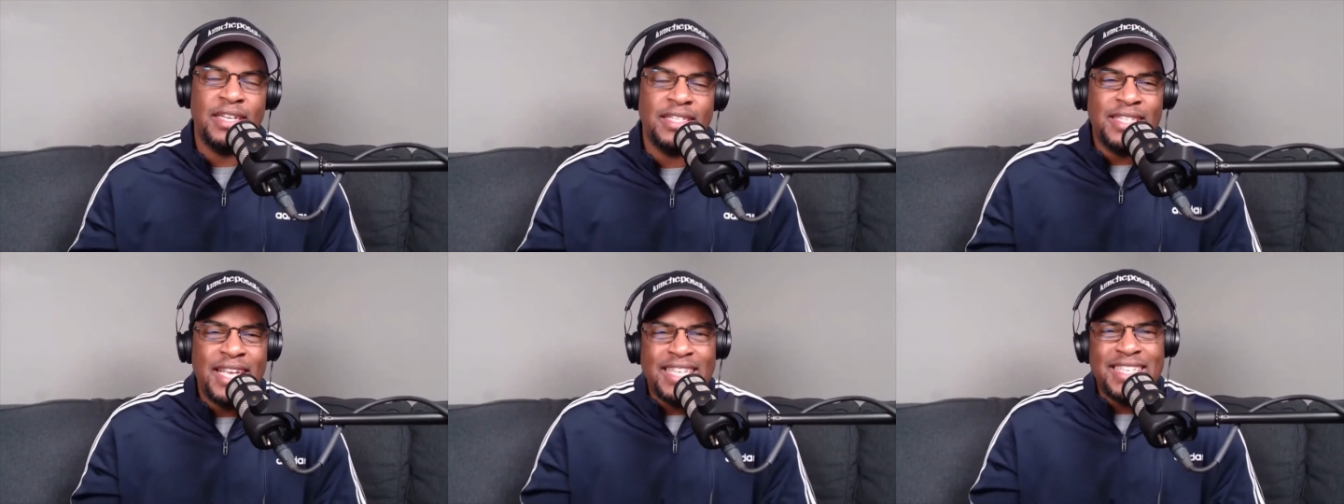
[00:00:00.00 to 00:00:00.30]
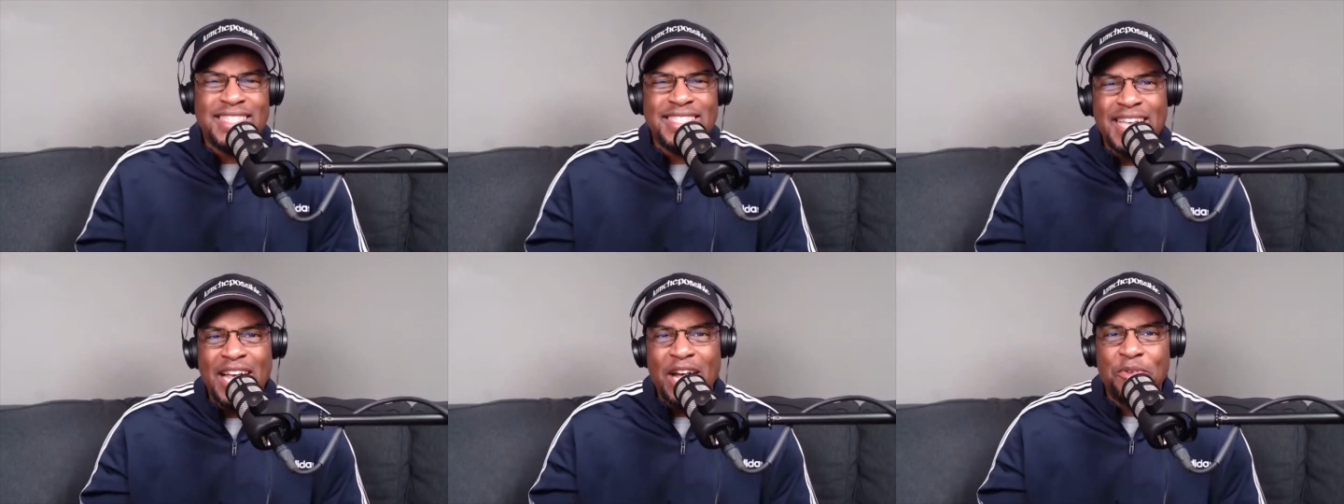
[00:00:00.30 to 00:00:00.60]
Does that
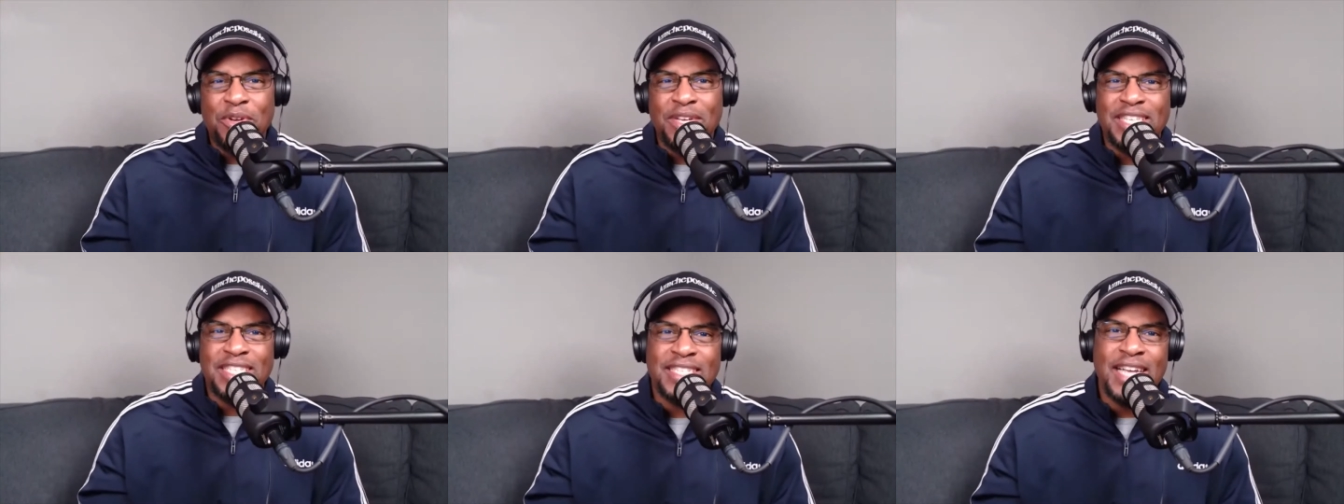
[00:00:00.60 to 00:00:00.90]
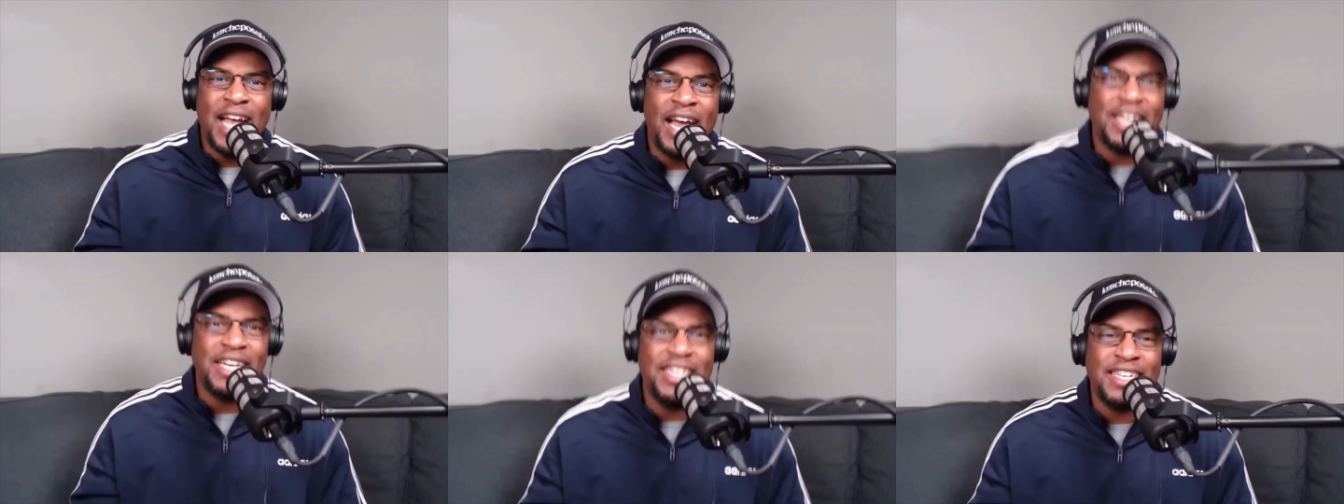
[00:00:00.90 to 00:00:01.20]
sound
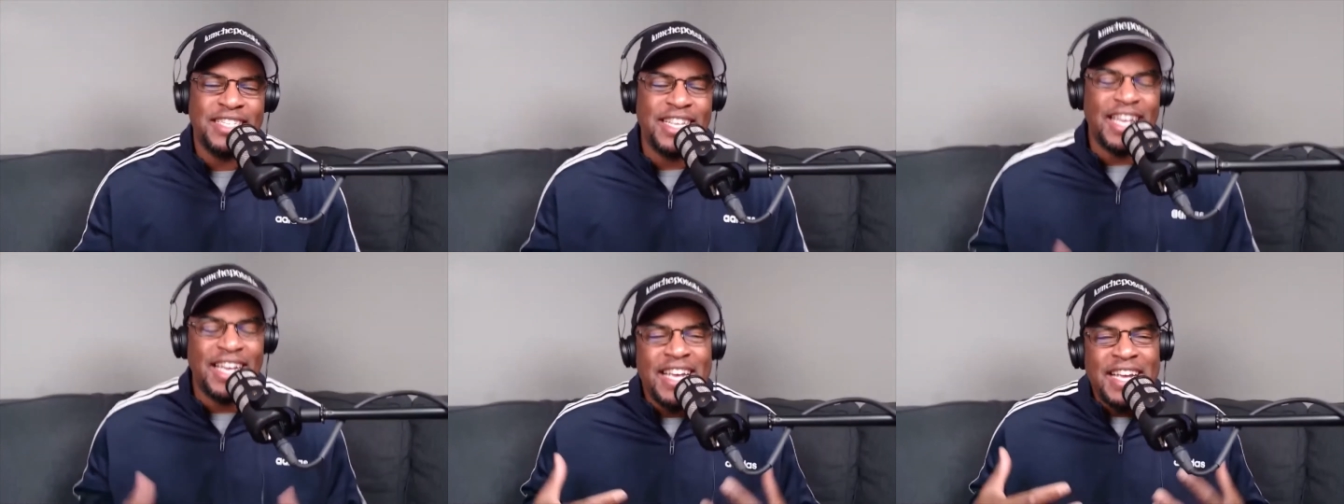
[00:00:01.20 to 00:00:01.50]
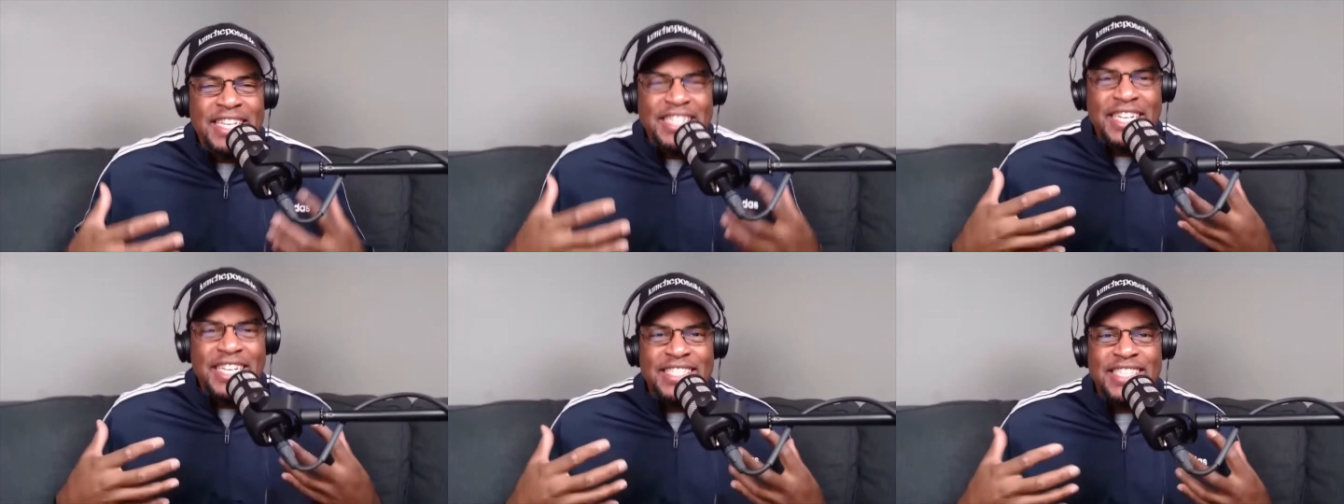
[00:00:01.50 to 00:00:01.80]
exciting? Does that
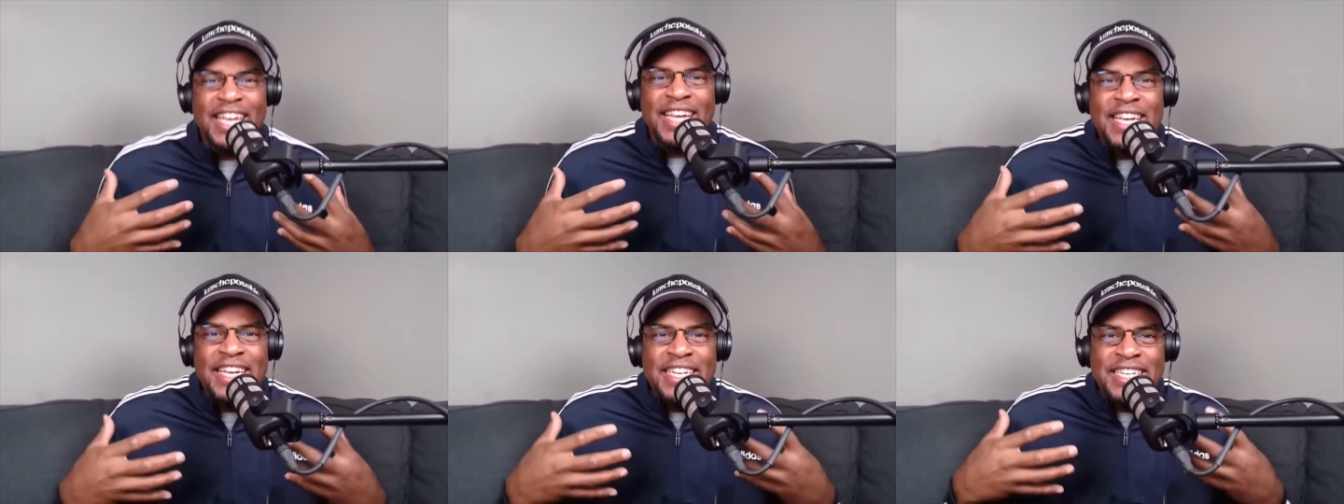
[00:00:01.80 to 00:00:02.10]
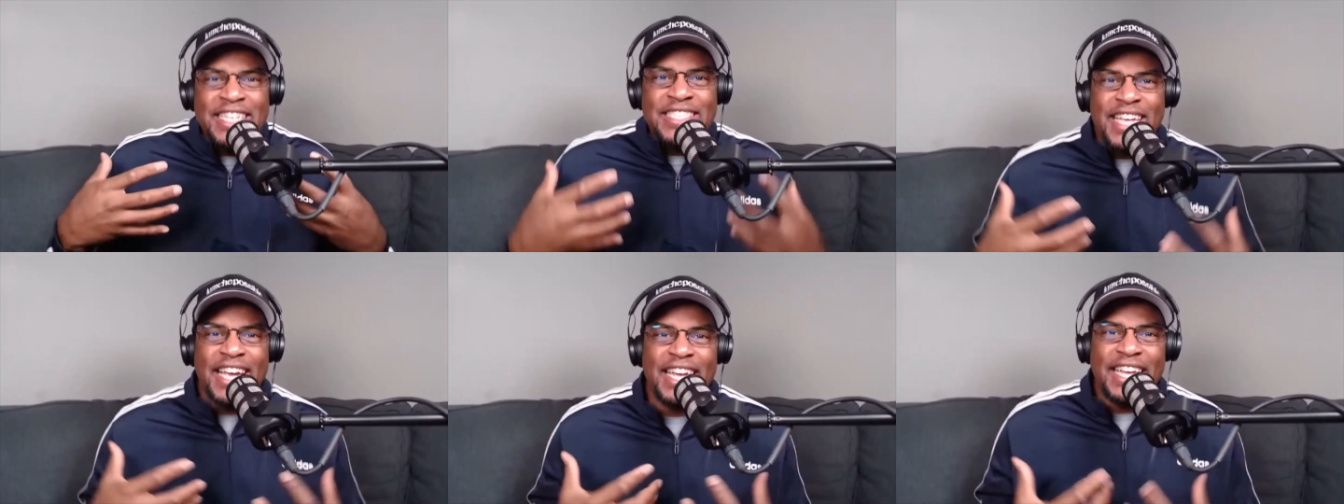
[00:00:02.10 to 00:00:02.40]
does that
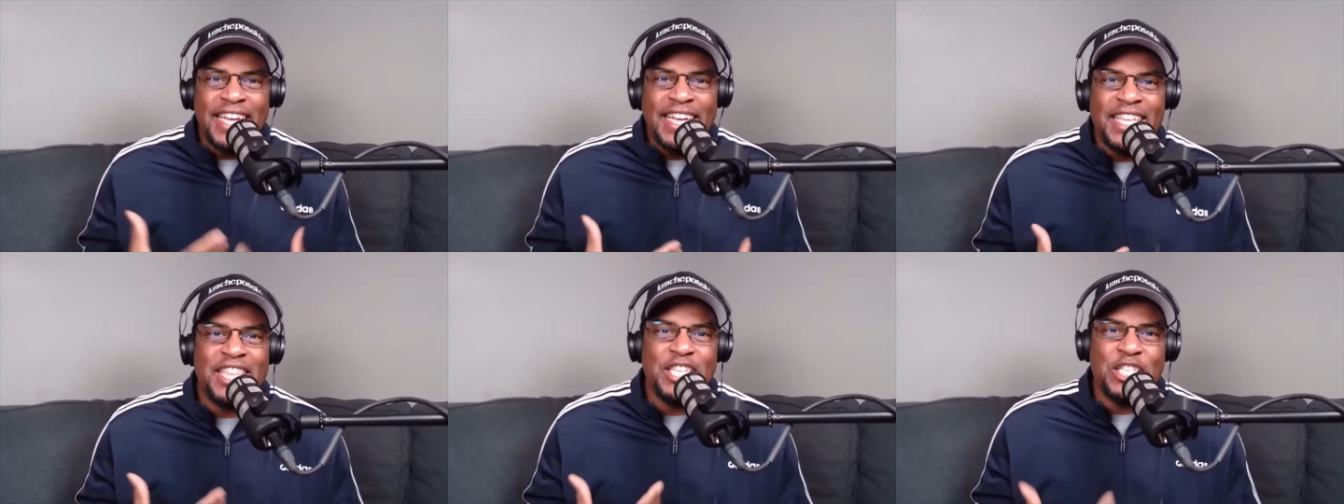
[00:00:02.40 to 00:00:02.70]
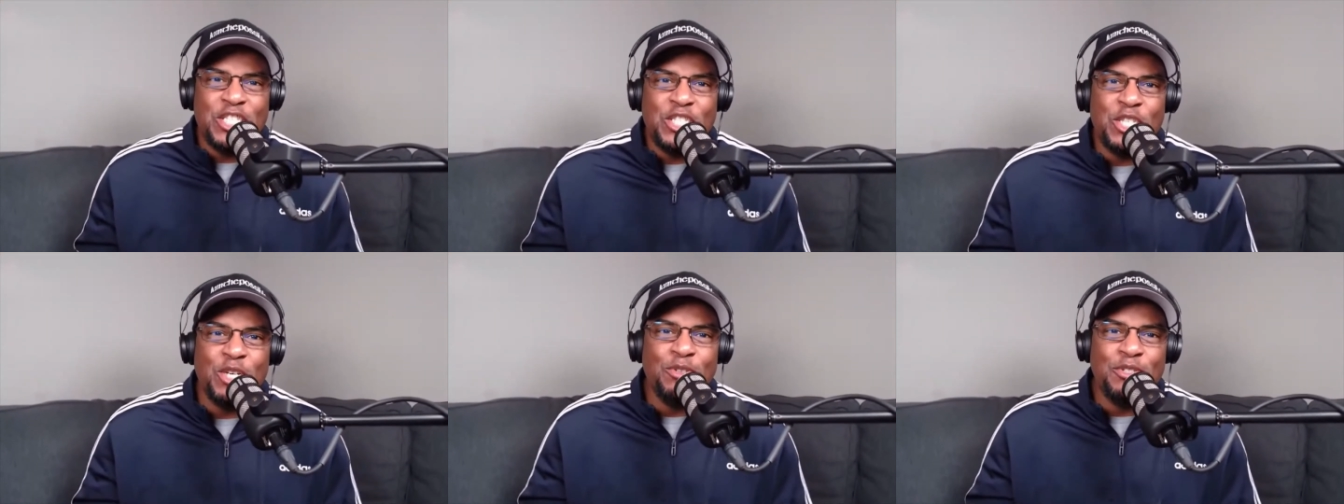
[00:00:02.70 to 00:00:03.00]
does that get the
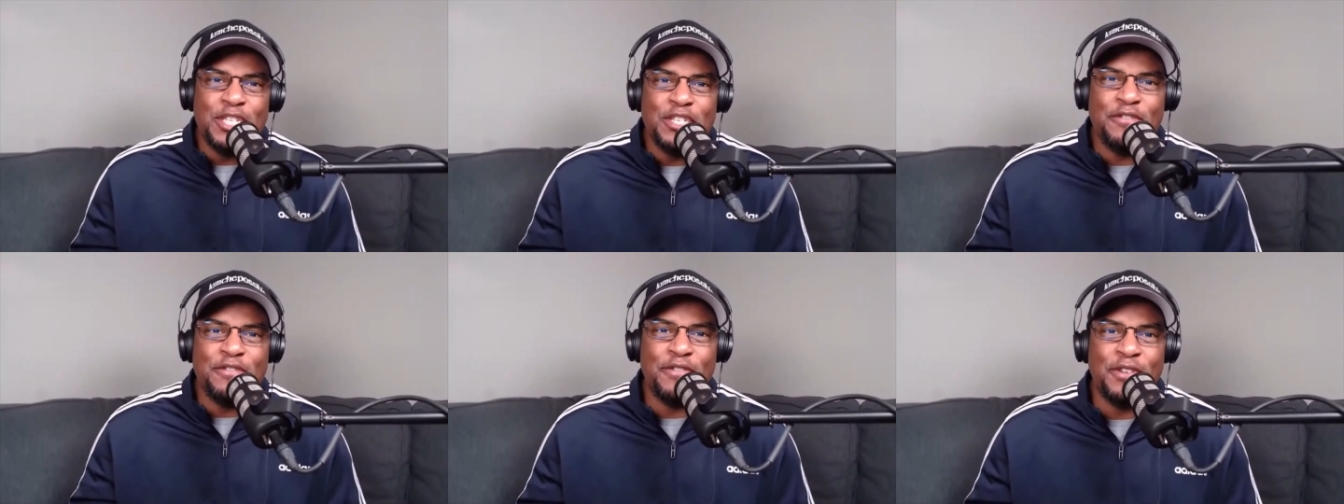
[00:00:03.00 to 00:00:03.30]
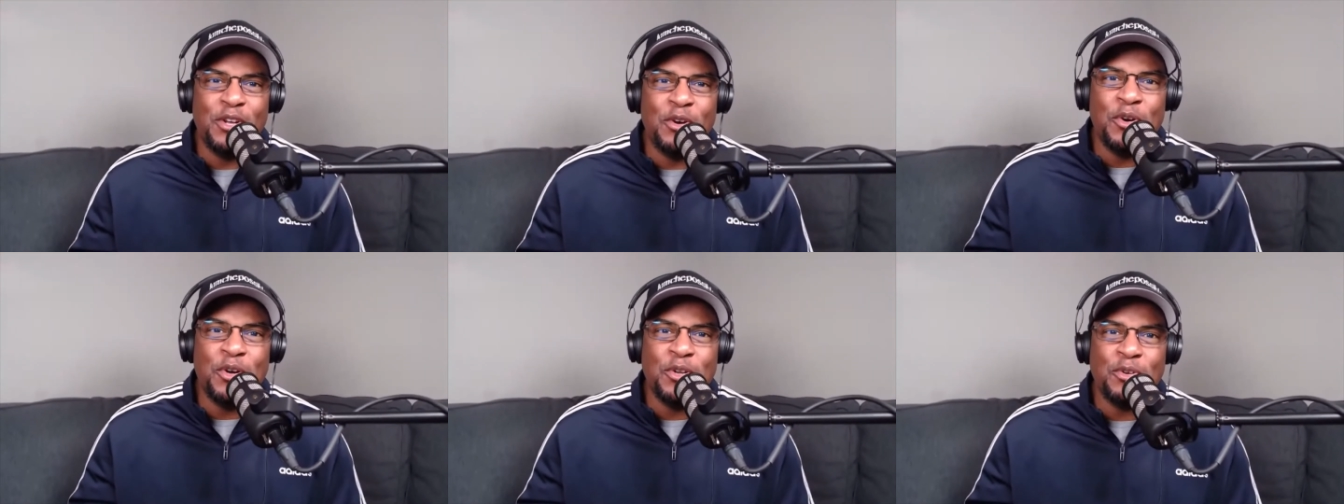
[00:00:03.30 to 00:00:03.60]
juices
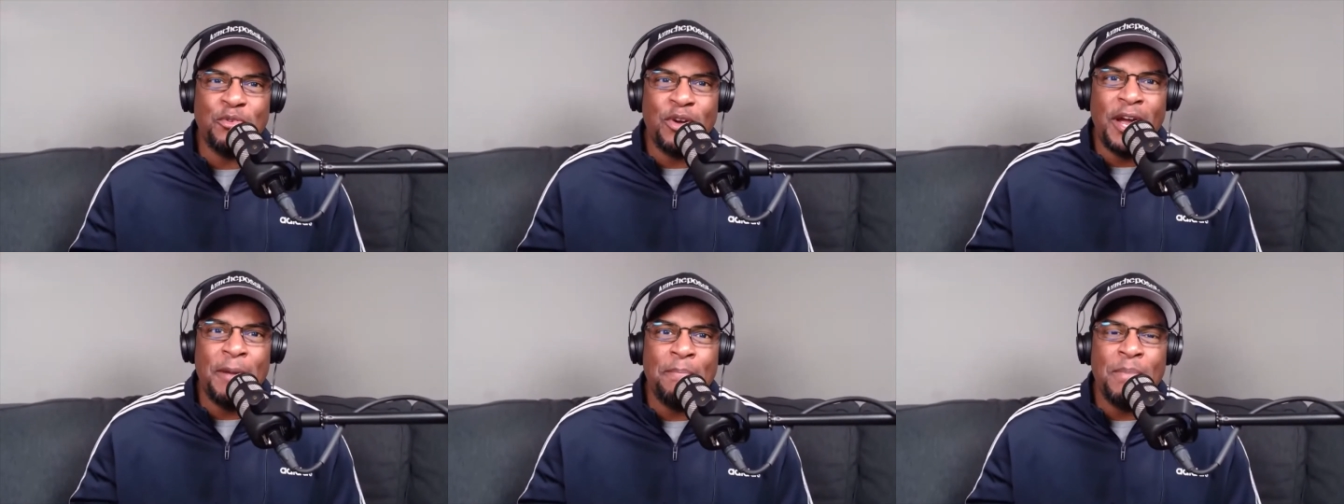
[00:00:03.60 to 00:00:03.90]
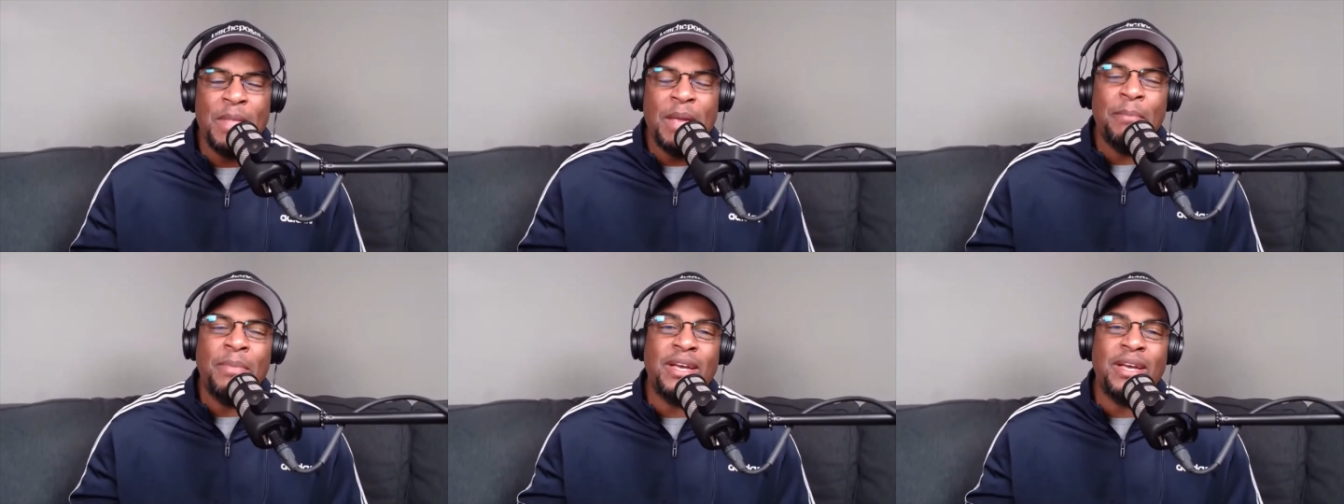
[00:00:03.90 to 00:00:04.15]
flowing, right?